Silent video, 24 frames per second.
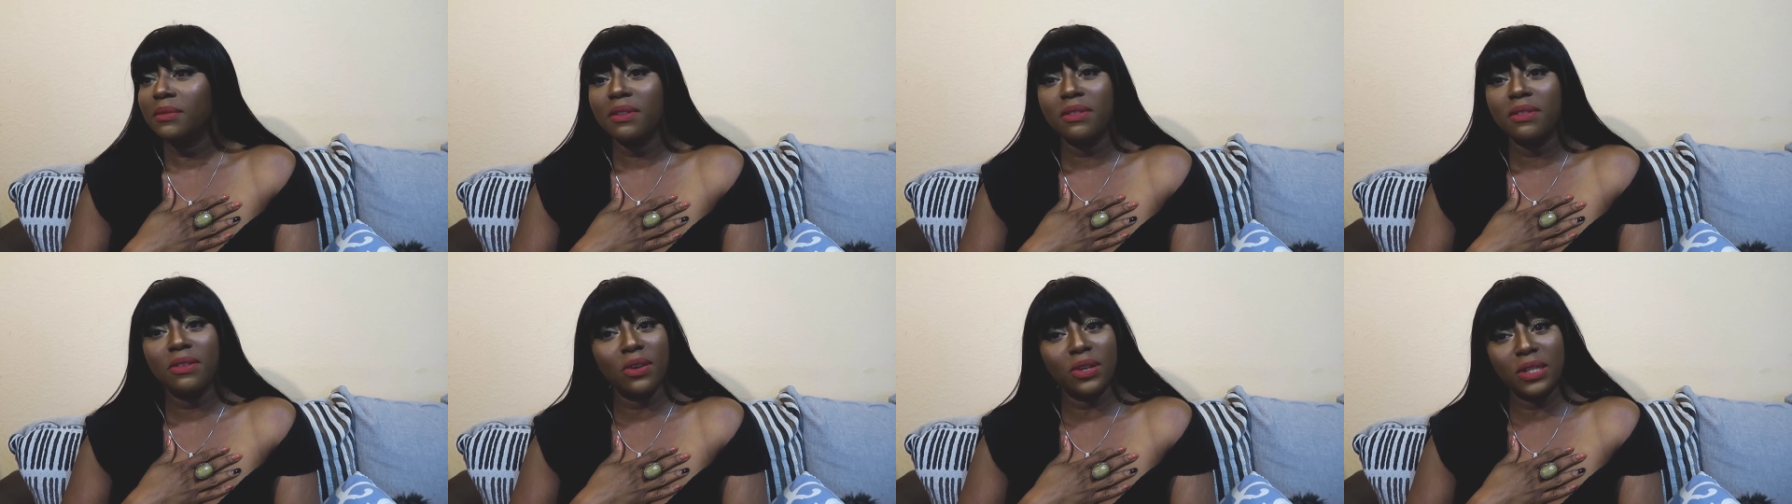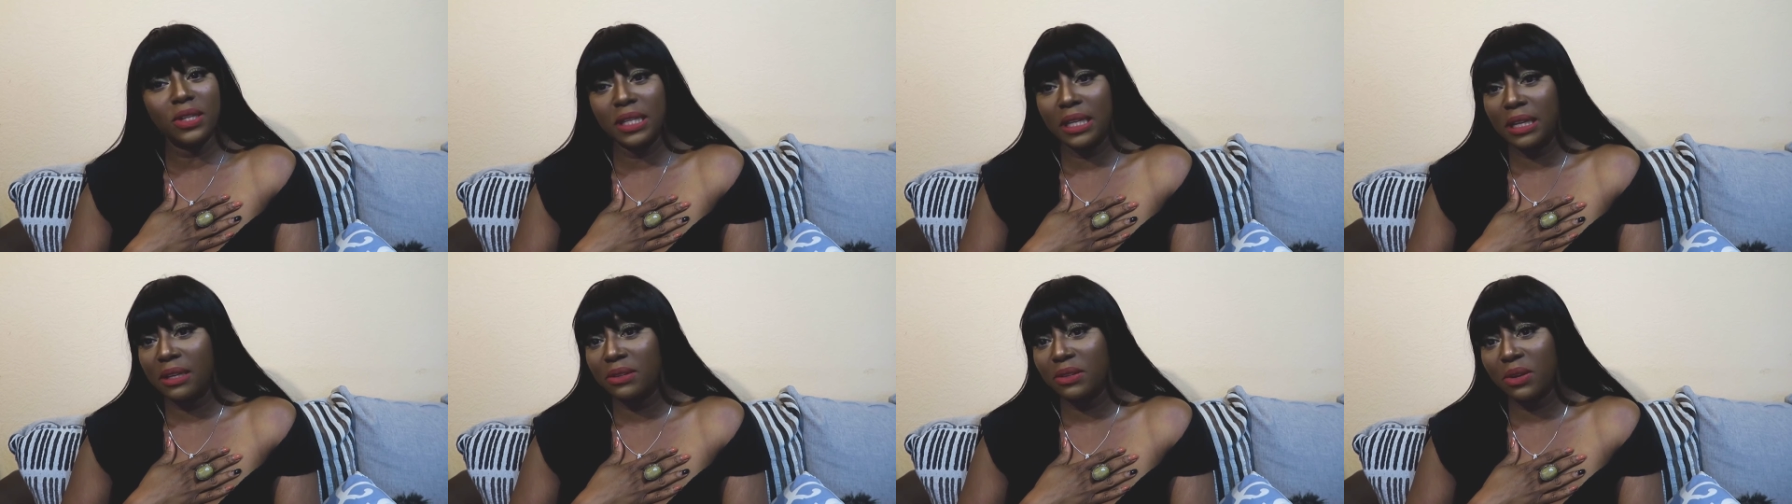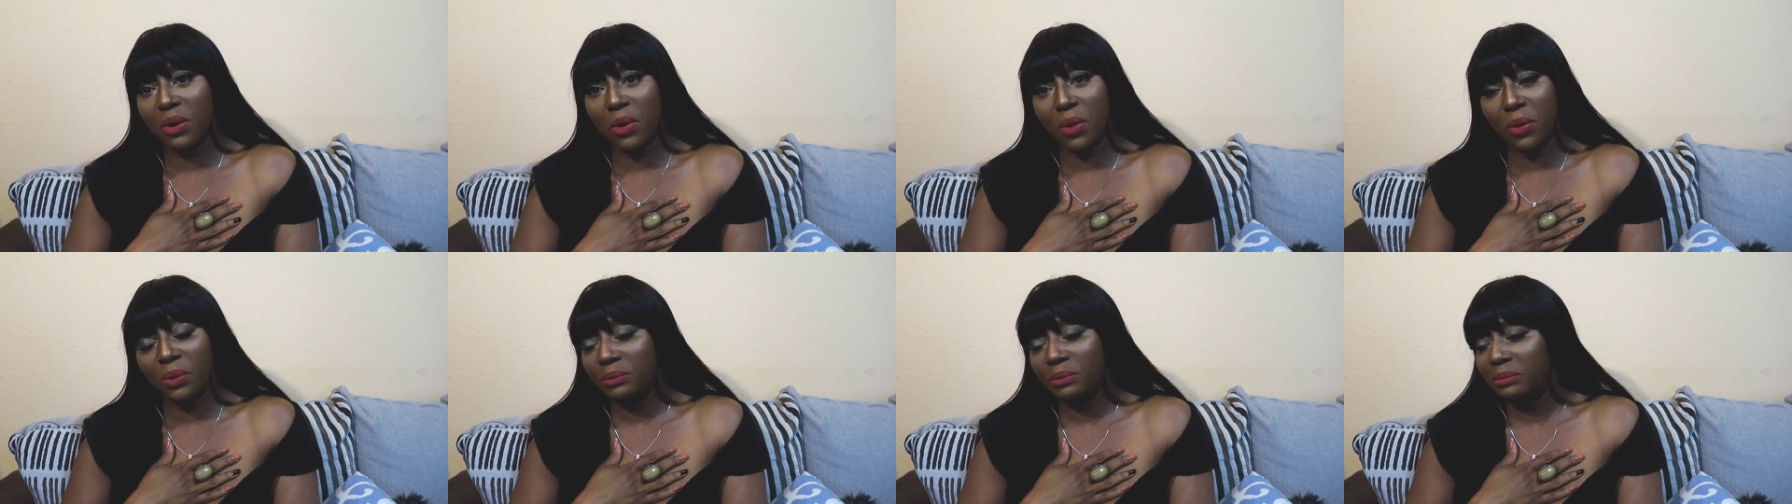30 years
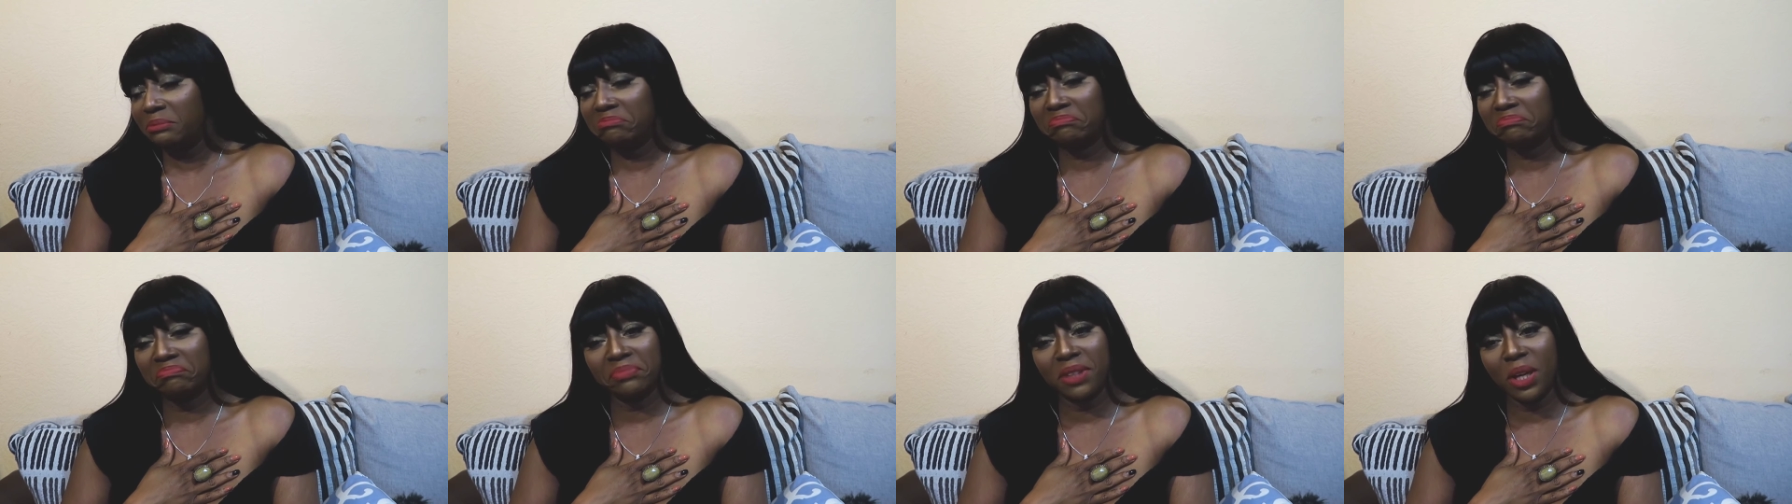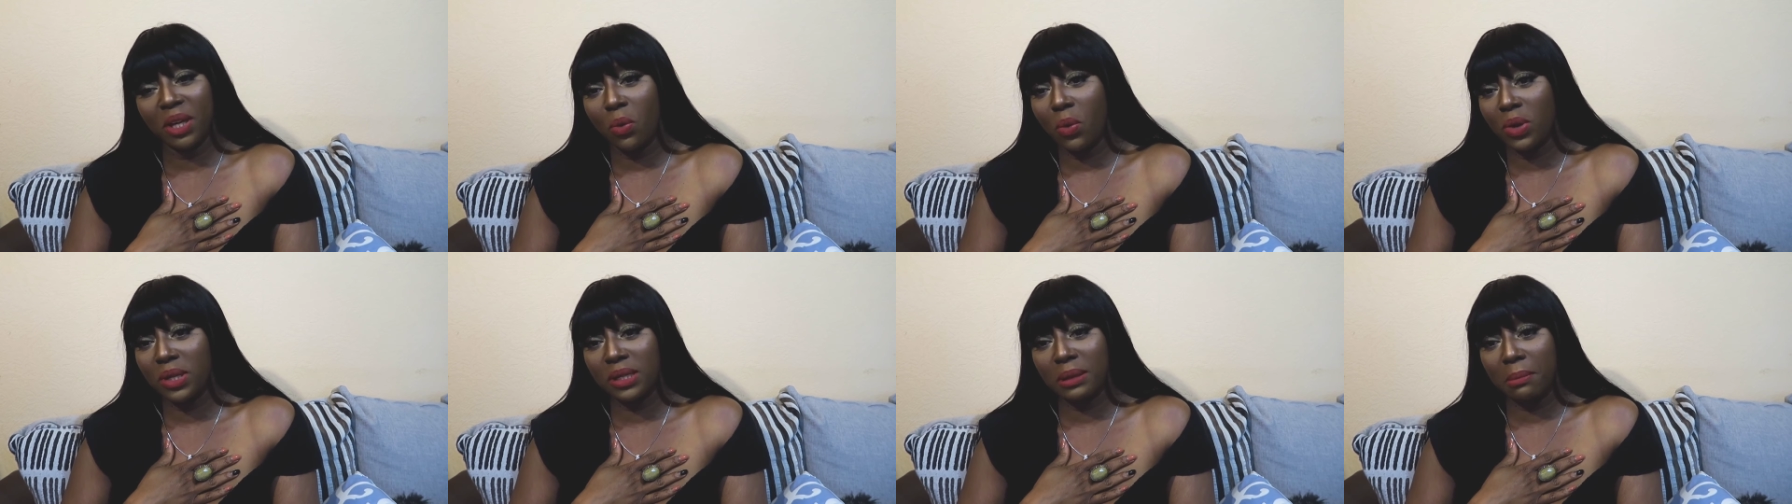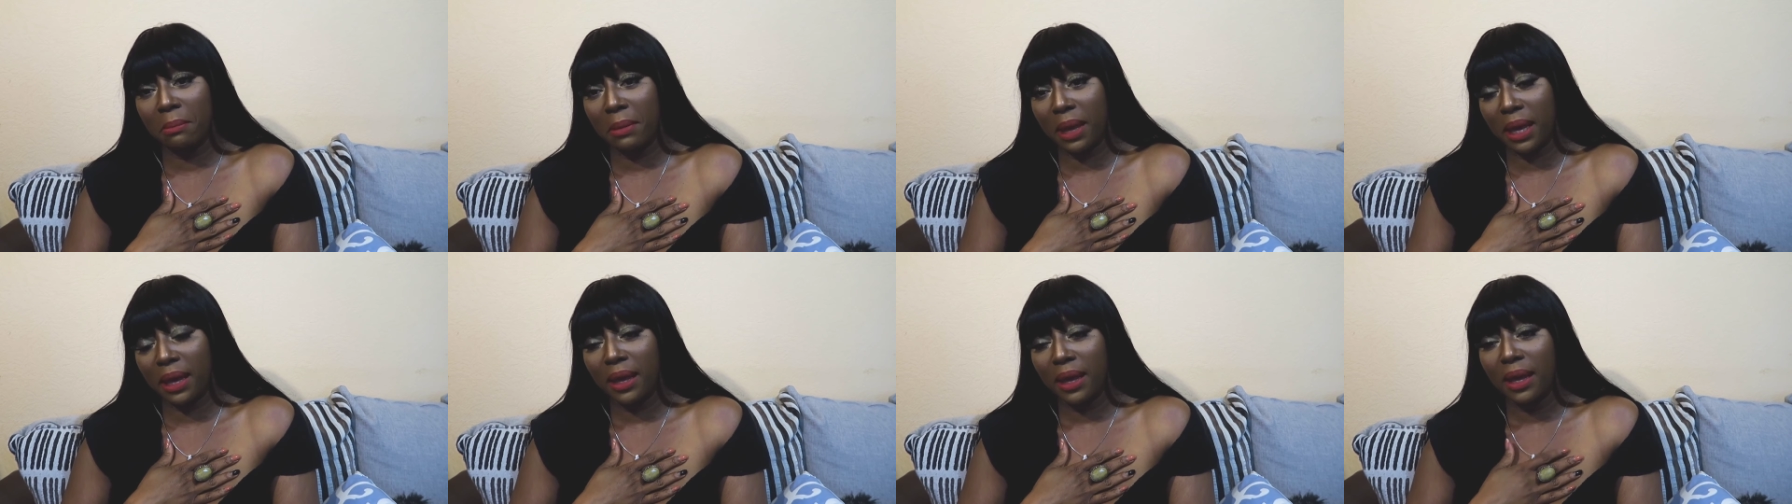ago. It
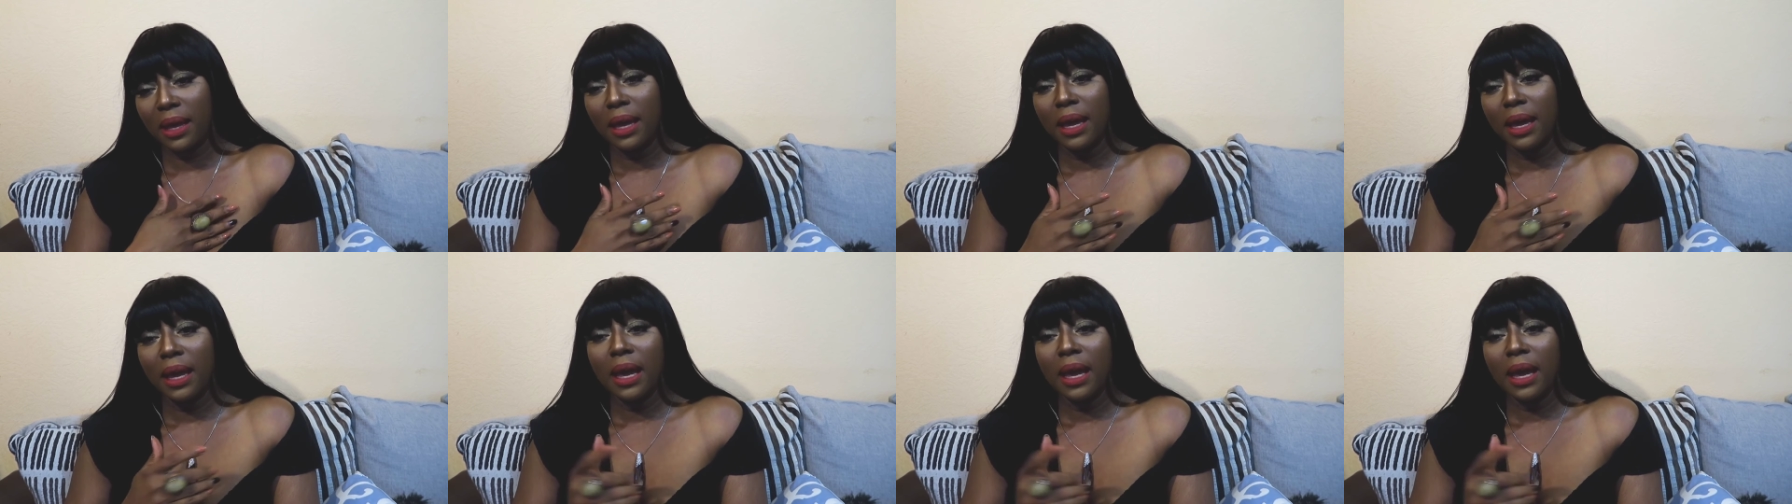wasn't me.